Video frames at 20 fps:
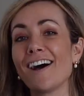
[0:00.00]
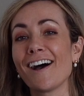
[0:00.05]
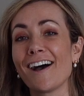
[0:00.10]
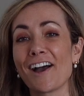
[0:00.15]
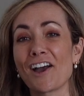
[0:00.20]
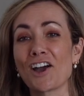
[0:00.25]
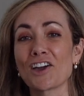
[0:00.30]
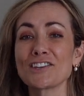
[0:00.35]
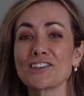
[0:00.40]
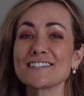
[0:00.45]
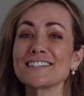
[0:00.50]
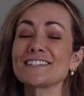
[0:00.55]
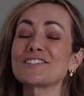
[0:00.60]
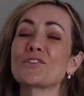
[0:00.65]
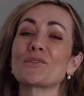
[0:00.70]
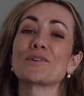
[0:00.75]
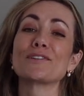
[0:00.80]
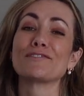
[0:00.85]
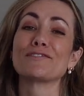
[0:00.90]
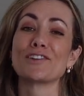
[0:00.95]
I honestly
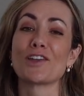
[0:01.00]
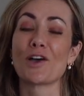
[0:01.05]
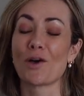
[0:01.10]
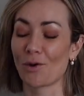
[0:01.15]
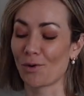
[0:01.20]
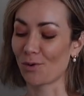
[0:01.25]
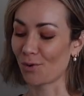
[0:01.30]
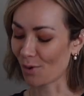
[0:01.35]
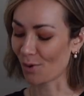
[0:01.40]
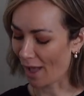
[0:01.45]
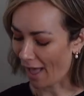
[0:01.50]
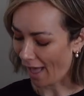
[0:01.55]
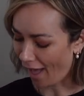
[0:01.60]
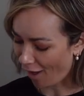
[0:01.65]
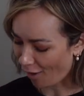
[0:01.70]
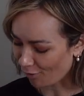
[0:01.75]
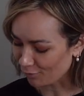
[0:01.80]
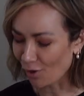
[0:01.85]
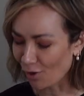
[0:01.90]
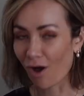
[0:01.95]
don't even know
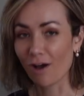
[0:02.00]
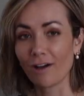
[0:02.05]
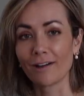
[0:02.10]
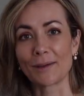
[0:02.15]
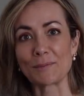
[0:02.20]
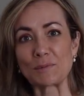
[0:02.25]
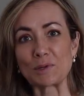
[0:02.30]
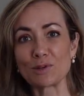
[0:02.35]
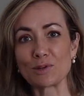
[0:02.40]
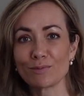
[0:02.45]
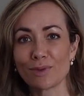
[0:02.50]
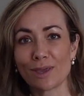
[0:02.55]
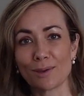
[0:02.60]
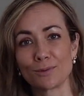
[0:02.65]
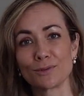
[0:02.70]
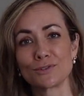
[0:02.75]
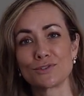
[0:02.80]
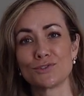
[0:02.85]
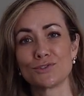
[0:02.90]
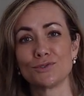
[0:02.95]
how long I'm going to be
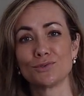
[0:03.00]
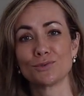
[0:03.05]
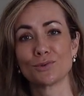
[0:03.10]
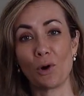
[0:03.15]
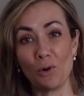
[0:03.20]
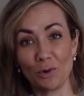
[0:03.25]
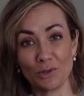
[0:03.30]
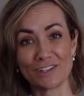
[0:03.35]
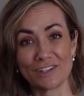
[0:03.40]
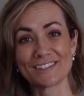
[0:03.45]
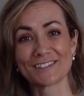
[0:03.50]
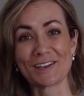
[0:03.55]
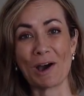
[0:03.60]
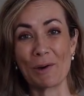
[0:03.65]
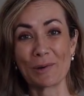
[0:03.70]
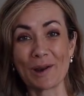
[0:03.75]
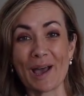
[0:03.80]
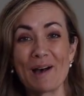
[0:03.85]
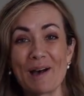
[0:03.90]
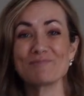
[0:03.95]
able to hold this
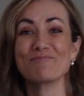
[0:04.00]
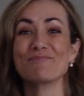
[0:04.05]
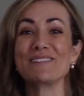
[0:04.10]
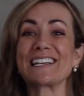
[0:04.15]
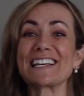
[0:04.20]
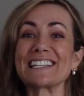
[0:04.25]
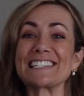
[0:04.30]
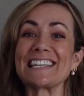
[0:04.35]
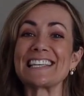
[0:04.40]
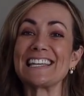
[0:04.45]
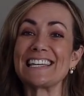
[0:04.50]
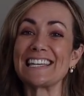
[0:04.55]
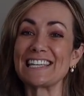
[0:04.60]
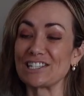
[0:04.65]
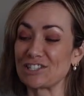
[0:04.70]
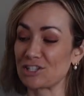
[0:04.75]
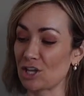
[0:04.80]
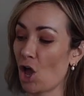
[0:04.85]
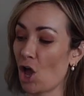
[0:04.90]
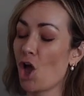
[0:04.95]
coat up because it
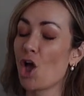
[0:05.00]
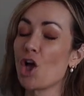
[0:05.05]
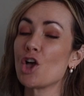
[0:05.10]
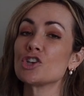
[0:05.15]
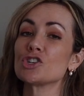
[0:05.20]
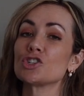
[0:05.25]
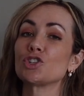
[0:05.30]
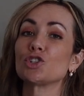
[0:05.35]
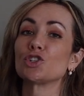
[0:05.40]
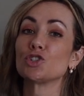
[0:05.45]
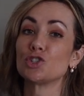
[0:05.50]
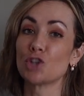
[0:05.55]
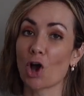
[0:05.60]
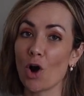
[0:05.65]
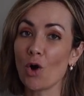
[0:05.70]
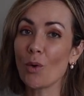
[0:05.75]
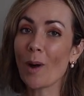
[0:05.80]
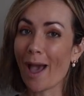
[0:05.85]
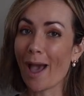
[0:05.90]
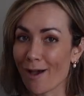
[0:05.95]
is
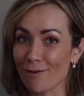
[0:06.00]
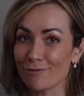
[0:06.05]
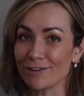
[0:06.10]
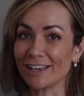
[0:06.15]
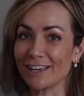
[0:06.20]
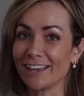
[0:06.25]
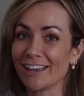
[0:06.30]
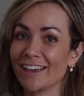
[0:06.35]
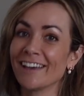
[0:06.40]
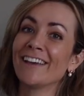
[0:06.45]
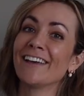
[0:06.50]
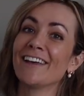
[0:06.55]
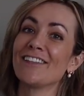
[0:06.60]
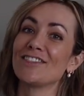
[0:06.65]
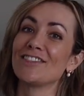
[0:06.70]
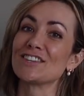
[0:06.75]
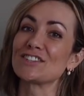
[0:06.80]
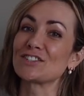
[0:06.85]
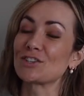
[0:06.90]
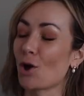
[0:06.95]
so heavy.
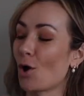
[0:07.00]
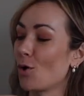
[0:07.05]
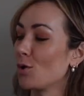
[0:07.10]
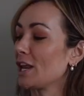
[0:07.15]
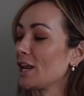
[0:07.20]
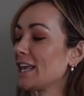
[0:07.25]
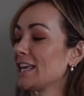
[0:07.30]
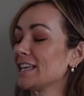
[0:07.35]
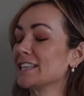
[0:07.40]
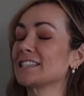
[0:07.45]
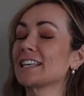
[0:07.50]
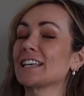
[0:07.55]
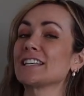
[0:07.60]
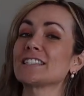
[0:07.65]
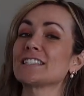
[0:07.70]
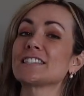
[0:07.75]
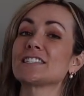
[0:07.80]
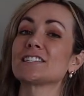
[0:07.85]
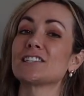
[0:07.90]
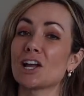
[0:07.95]
This coat is
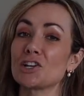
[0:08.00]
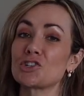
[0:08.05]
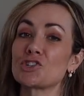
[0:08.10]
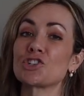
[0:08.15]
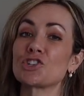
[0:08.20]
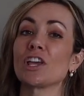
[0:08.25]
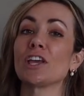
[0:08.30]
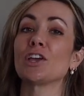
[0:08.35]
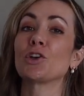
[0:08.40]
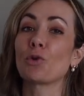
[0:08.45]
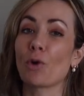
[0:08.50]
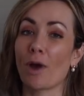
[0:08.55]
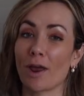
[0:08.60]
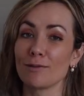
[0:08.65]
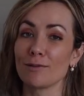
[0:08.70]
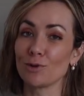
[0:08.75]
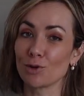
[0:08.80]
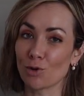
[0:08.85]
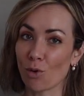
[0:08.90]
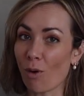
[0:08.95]
such
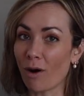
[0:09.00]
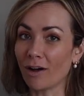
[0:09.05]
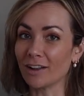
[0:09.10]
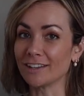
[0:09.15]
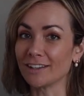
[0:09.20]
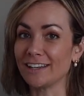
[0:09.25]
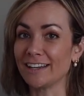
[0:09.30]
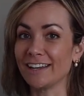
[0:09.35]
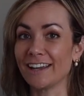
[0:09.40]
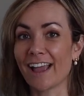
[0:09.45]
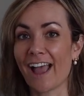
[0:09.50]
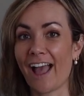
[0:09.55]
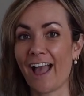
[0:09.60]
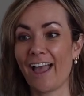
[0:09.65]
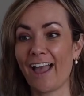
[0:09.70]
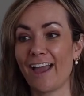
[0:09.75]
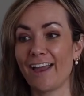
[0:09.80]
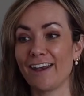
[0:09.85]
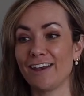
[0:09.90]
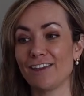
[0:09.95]
incredible quality,
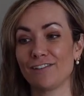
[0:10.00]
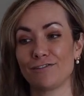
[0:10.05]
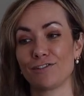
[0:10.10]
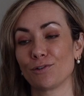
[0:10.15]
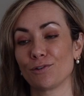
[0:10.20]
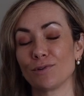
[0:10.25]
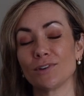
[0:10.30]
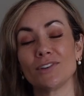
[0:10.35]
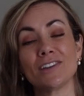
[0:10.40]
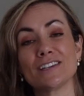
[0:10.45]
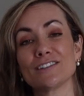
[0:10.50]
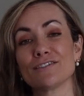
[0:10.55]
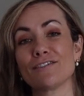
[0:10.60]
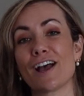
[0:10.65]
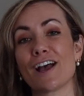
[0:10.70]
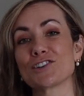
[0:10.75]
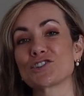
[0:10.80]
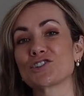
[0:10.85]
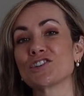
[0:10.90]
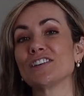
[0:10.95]
and if you're really into
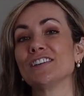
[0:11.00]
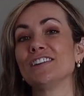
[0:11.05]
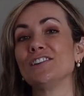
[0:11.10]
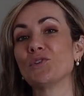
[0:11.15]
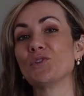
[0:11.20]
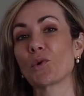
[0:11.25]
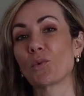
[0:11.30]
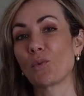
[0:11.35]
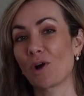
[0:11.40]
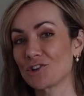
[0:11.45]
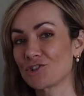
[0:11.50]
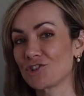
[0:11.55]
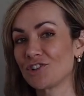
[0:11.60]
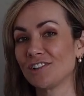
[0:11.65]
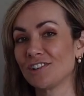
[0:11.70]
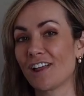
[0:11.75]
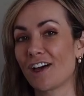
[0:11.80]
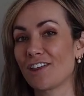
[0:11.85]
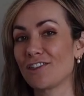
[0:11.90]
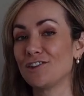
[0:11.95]
fashion and you're watching
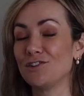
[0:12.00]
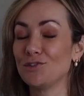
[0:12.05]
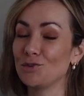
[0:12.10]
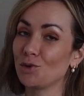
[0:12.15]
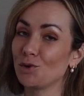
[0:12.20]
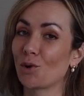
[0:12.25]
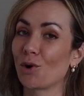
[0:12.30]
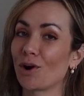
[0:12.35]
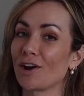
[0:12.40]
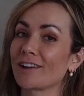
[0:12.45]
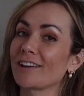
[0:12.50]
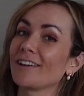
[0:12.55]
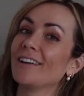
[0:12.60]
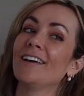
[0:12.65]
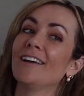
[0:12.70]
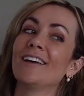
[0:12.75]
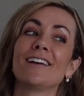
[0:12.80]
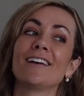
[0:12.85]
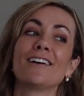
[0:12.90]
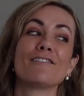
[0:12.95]
a lot of the New York
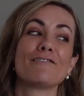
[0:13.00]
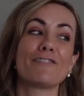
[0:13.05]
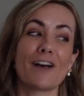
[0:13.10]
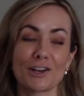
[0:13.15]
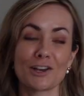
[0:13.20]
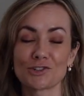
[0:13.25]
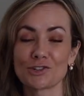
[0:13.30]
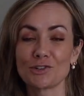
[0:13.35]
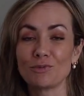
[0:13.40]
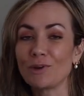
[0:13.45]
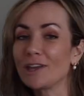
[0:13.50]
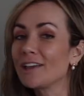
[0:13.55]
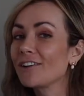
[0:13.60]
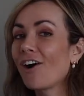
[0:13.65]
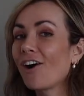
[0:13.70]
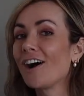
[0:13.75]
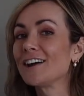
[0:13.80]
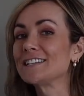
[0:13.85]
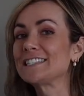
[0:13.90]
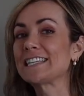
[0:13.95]
Fashion Week
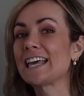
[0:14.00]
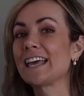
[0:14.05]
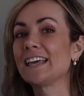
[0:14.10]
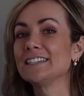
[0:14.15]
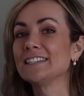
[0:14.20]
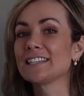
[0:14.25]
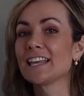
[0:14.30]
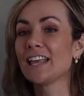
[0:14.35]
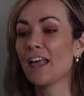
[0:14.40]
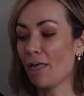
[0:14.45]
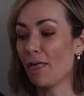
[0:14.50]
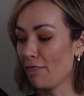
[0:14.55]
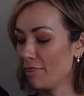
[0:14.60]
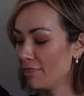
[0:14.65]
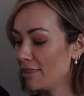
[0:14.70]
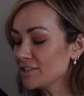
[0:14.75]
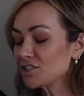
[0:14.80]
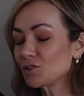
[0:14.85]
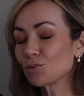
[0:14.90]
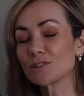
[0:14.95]
content,
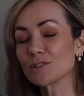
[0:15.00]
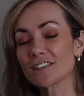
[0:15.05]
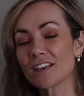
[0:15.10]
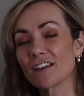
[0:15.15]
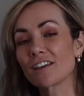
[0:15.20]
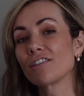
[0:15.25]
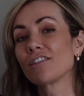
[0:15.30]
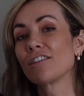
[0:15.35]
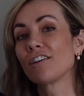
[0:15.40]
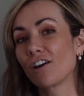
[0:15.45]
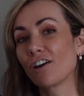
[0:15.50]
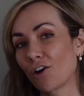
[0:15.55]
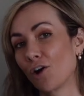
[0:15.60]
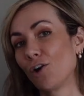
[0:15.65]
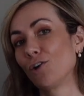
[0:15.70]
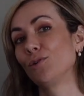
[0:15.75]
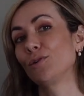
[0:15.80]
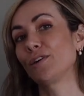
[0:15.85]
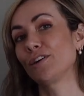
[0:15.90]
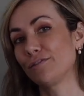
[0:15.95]
this was like the
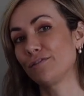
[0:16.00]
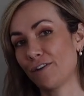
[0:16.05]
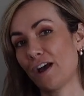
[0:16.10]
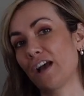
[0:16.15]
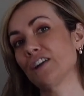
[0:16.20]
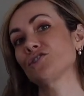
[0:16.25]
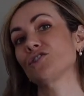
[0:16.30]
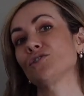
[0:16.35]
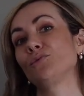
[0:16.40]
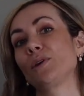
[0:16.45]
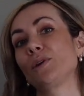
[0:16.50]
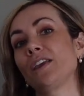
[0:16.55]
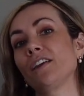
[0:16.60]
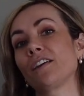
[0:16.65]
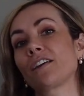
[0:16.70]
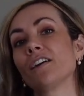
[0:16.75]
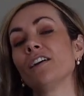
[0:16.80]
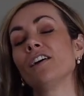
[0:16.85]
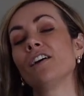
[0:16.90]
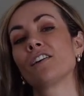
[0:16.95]
coat of Fashion
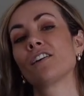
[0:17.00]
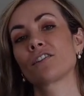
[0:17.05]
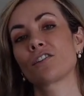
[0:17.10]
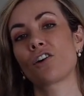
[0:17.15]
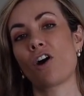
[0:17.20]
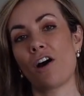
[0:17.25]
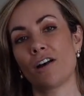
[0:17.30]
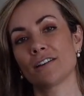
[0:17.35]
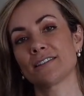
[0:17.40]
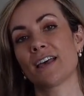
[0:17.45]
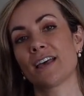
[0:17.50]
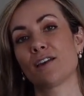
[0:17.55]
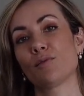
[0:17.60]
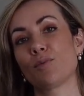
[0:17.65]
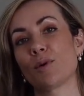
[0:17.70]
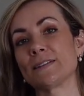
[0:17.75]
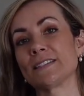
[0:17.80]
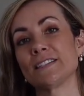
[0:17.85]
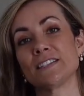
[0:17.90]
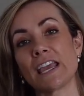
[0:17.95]
Week. COS had a
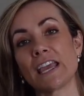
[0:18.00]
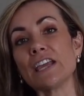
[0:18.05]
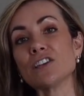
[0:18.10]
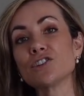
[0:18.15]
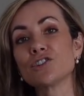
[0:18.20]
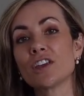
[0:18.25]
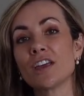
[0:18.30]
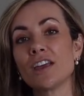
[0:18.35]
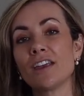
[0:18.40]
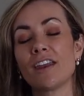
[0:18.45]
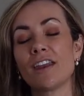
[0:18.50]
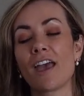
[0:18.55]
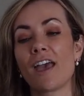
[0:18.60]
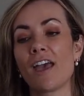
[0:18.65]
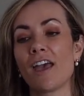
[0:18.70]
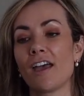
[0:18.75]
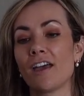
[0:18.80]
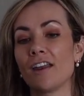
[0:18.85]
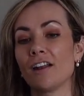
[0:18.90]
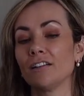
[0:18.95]
presentation,
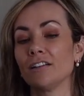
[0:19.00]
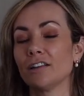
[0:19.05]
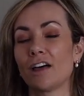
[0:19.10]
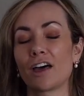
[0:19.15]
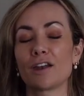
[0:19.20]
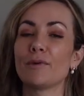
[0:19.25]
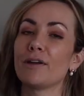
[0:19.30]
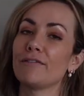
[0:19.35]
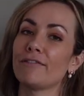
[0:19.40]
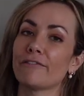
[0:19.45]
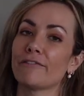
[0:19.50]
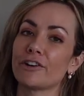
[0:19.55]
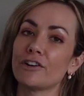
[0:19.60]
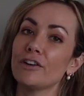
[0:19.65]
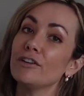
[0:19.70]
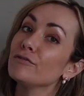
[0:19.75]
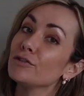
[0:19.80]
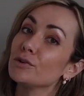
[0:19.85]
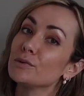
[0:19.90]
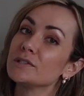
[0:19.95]
and a lot of my favorite
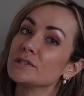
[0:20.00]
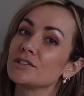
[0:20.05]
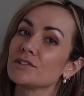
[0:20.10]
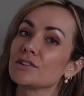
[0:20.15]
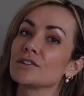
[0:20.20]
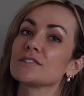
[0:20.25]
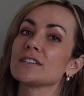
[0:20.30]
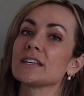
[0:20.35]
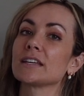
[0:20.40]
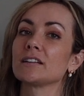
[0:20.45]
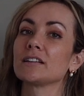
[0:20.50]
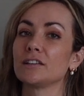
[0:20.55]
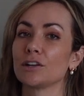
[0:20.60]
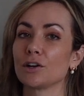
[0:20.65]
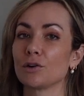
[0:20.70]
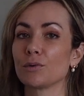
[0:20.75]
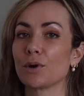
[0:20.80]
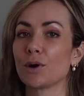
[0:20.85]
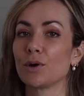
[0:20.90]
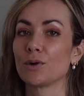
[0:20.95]
influencers like
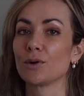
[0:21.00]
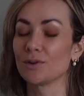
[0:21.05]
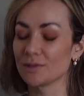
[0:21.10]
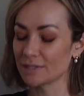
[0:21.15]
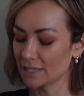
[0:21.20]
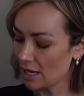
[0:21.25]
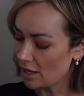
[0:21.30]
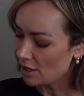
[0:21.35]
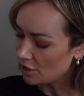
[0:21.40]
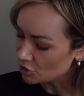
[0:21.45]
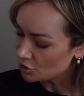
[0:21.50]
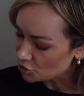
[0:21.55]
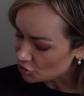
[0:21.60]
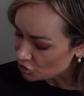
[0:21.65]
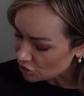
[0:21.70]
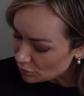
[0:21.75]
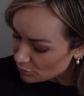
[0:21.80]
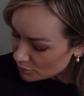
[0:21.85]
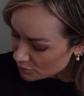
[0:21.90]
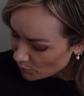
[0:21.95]
Claire Rose,
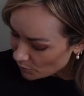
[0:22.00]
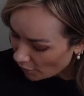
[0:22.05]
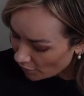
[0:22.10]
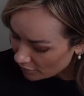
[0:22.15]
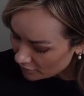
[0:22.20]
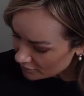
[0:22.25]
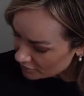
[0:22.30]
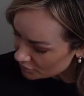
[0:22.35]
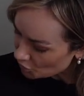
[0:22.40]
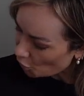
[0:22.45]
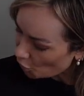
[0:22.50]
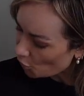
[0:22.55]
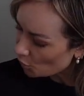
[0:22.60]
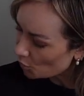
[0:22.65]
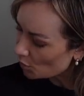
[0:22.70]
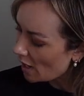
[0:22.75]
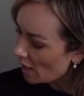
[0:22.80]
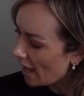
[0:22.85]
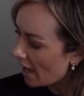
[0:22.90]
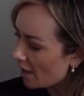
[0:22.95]
she was wearing this
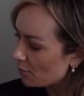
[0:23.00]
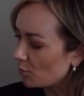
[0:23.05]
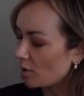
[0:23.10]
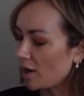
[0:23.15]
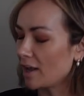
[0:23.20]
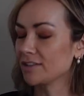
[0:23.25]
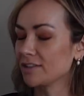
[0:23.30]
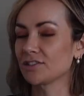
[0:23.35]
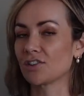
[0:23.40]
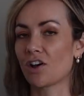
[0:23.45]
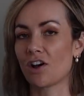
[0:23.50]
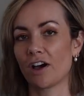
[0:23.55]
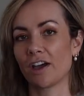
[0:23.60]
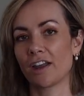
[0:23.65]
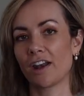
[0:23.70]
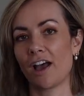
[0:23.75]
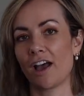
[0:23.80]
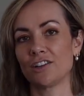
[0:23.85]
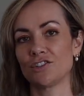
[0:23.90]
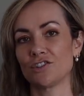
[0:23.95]
coat, and when I saw it,
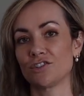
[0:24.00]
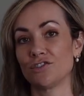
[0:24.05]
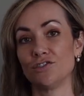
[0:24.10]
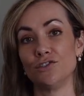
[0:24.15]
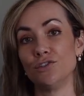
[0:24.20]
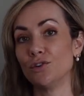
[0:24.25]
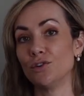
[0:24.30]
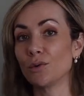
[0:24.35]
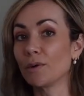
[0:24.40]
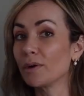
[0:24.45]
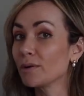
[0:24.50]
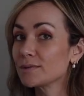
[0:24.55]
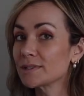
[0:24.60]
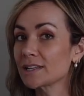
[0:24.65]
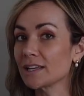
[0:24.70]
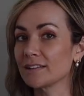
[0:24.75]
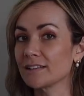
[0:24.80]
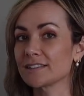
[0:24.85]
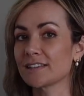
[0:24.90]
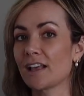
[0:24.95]
I just knew it was
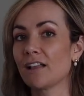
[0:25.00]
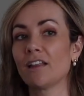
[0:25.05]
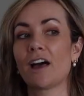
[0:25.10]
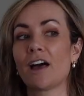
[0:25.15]
going to sell